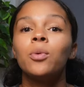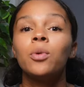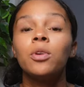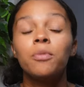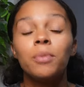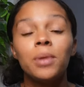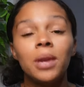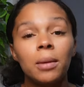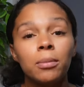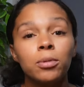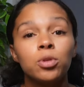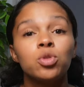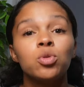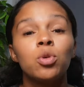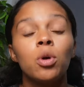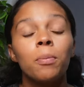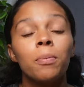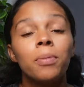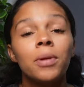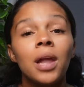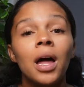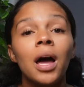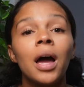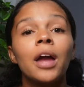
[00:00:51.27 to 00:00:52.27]
that we've been able
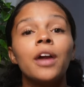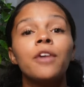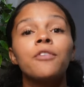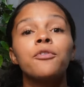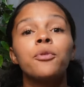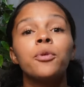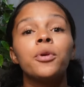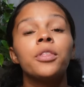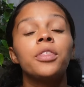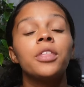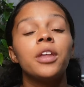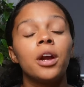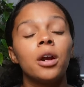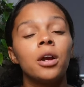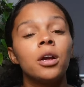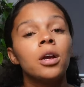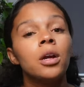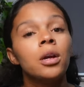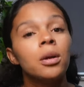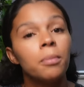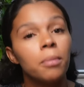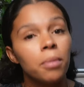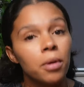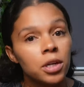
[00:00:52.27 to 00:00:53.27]
to apply for
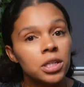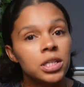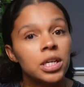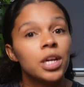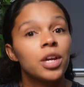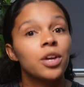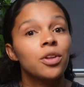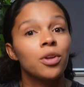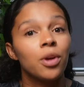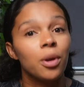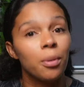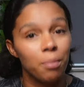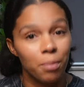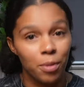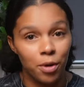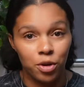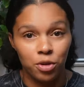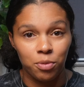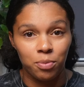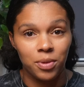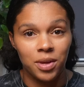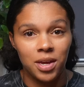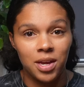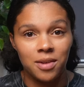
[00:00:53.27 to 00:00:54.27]
their particular
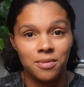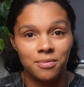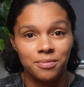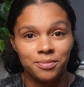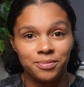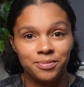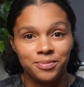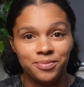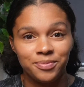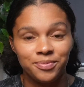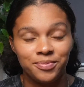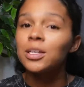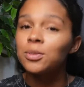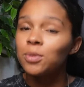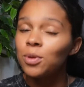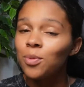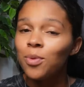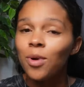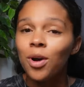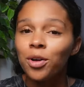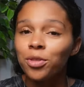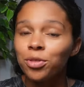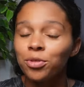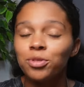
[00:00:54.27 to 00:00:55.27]
birth plan. And
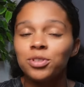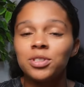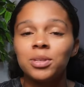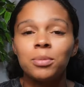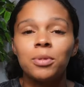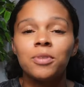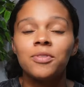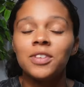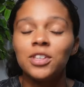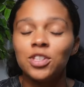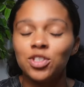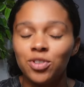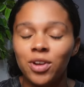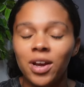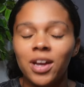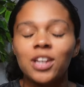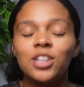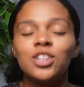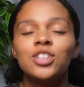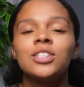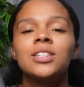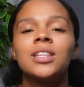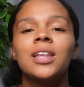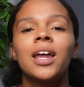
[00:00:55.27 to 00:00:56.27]
as we walk through some of these
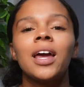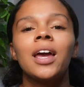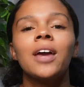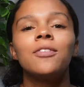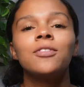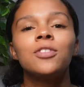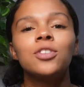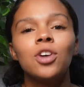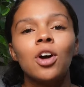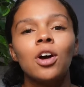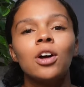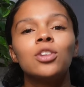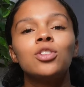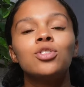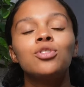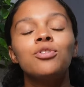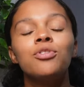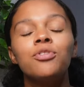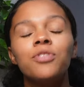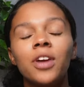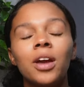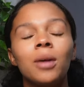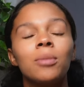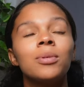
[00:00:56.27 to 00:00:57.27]
strategies that I have
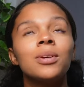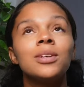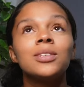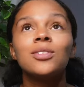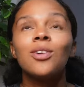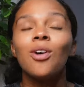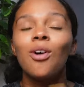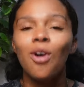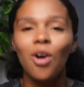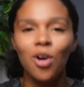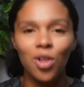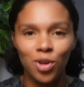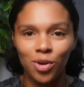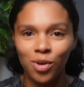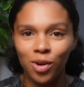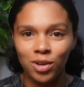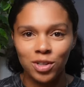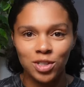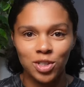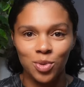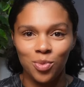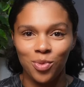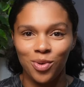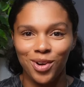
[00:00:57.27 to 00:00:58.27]
taught to families all
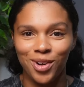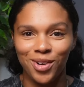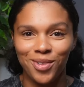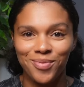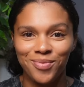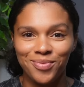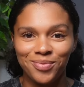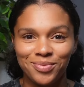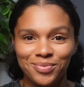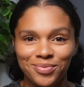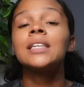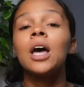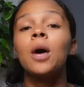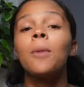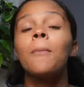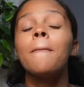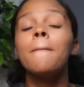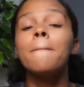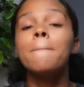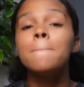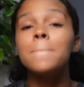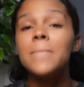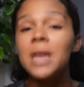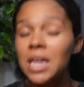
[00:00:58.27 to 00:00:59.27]
across the world, it has
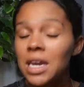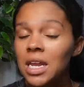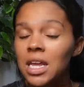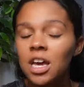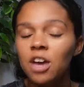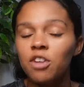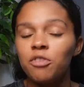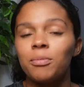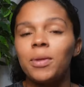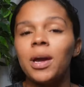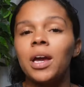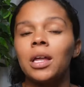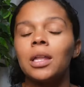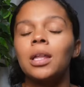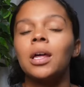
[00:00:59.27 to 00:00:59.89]
helped many of